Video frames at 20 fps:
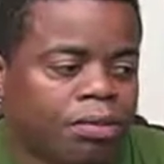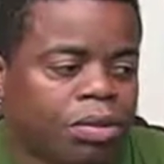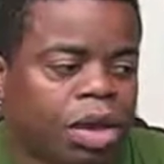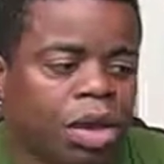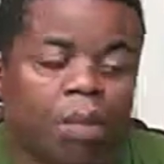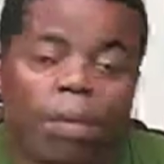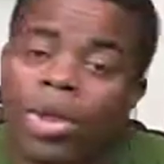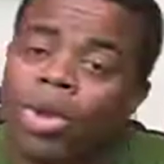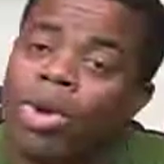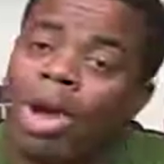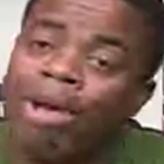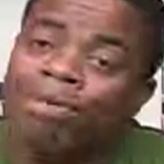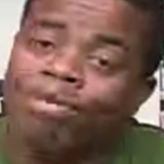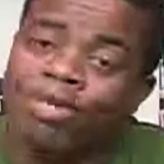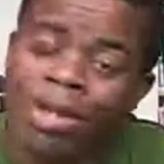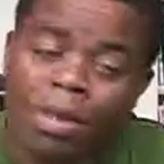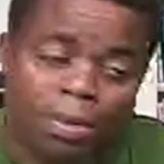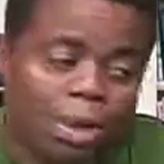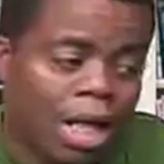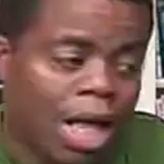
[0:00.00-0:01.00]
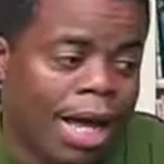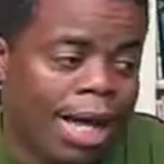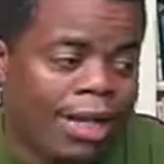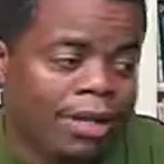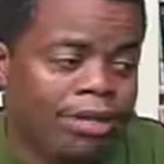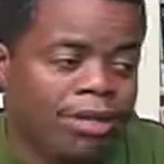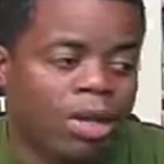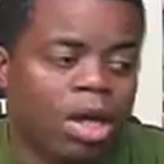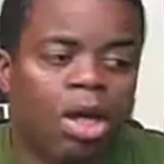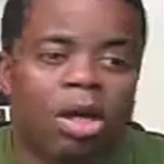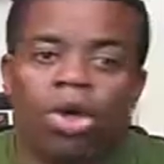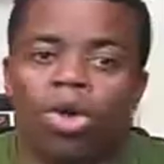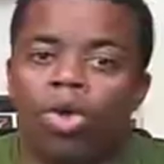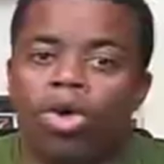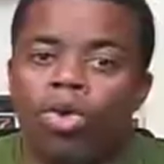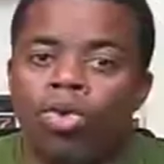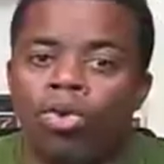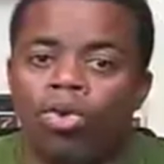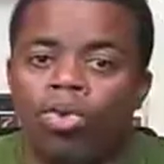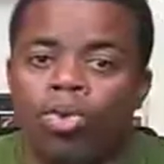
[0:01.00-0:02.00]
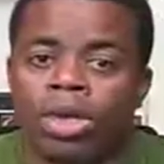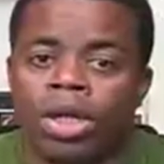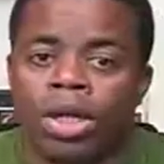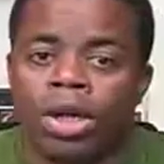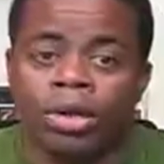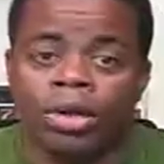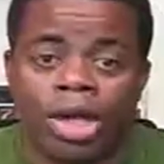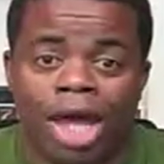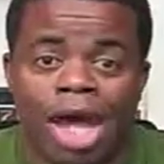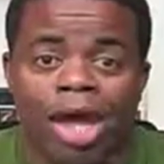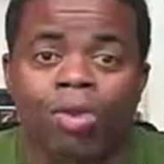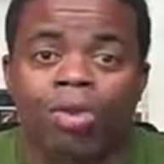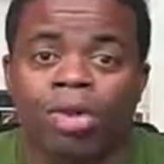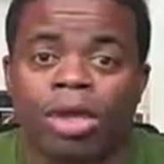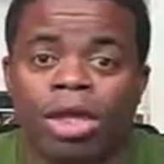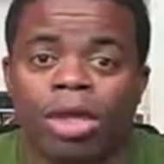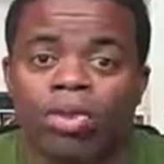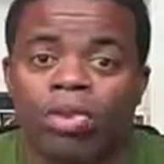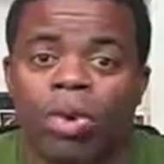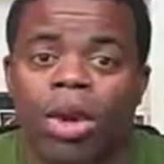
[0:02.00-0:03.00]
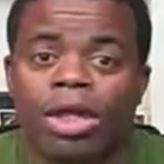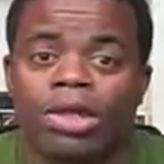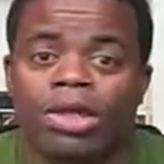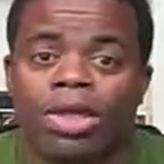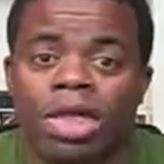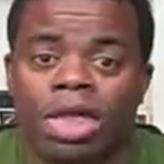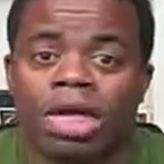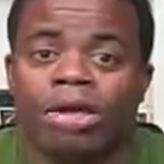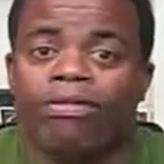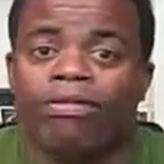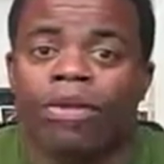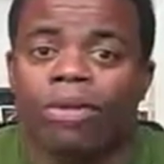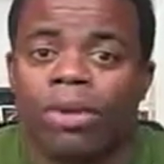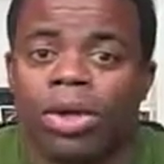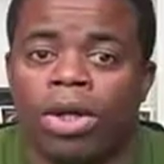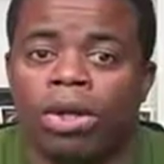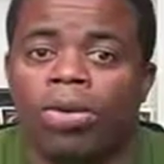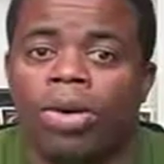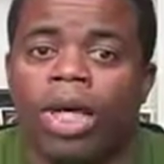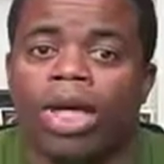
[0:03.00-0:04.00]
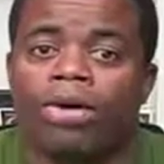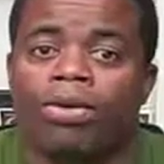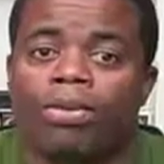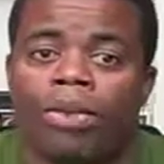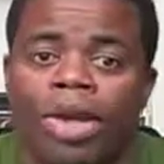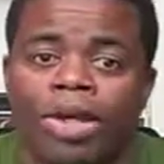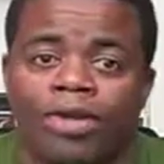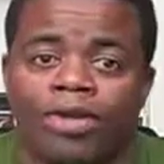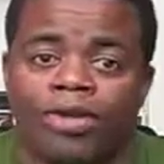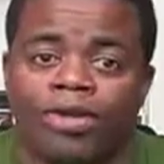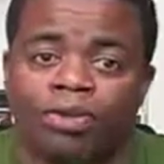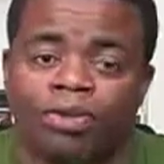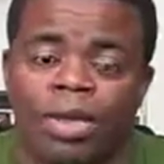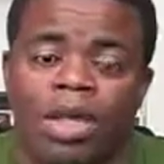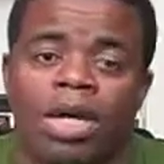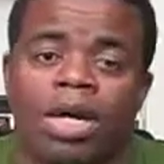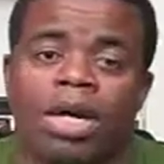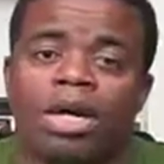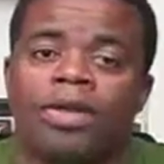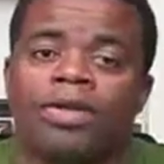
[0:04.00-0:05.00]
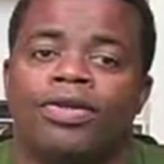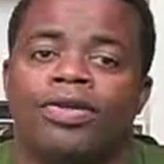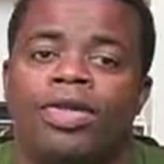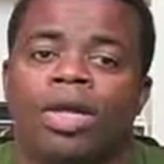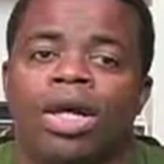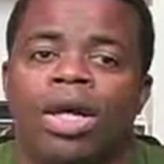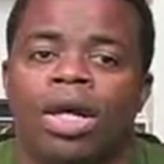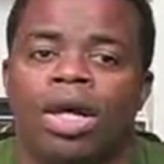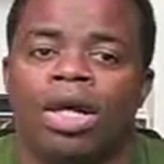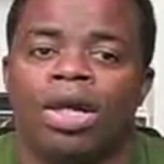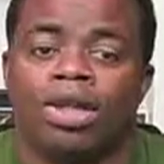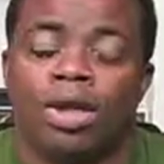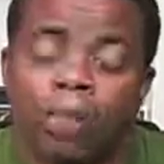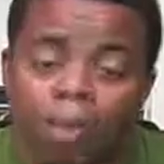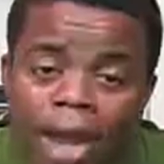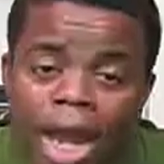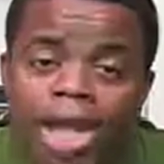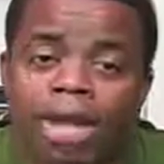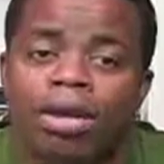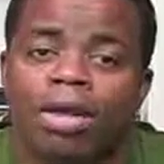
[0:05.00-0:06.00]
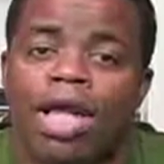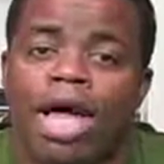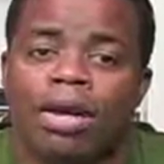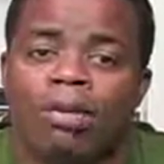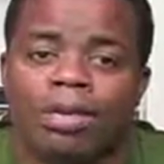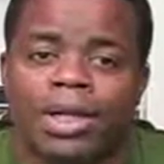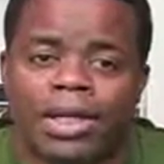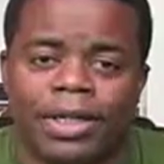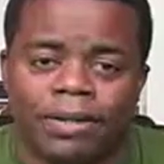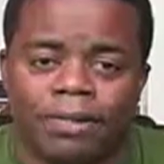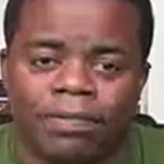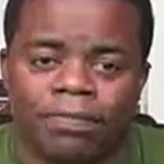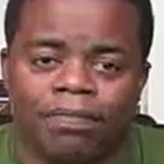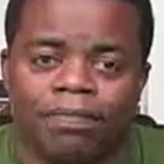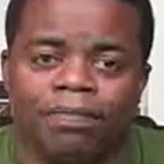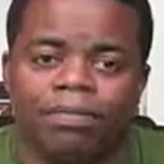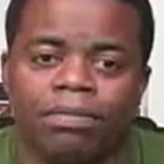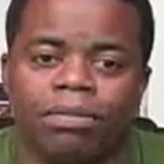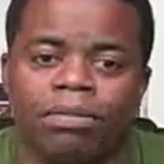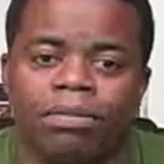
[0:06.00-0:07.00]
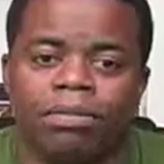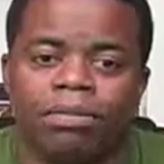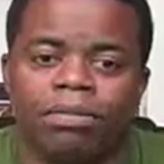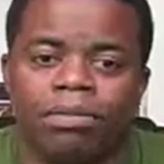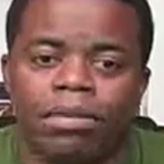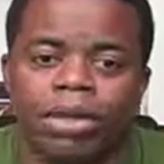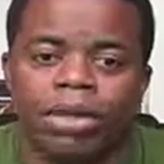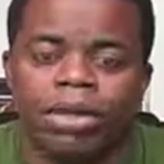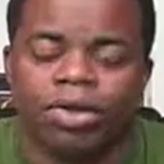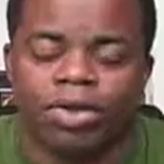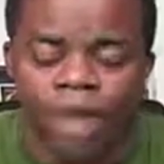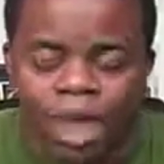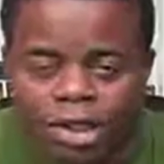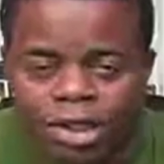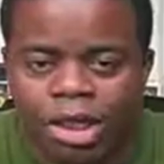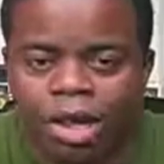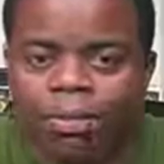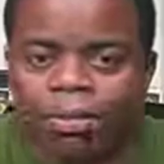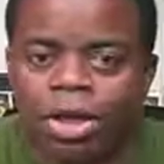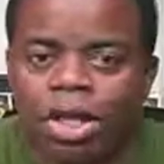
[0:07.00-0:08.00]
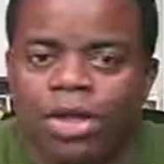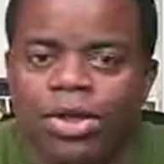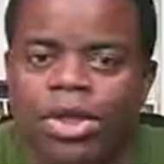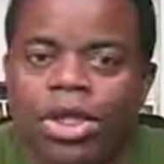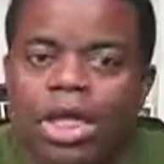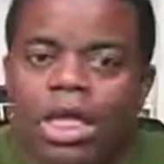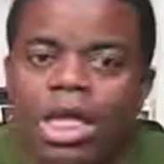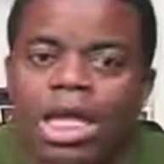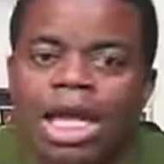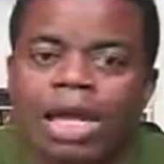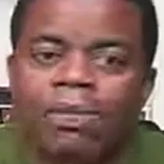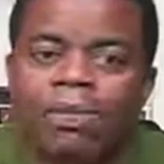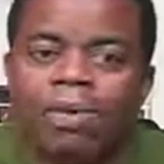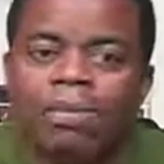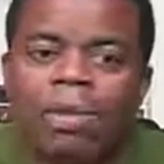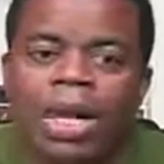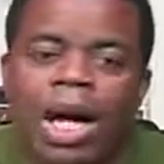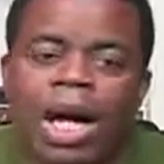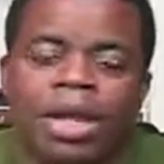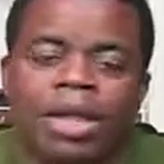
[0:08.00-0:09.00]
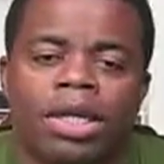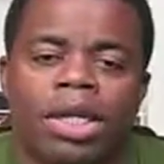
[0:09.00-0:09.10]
But you have some clients who, they really want to hear from you on a regular basis because they're paying you a lot of money. So that's something that you need to keep in mind.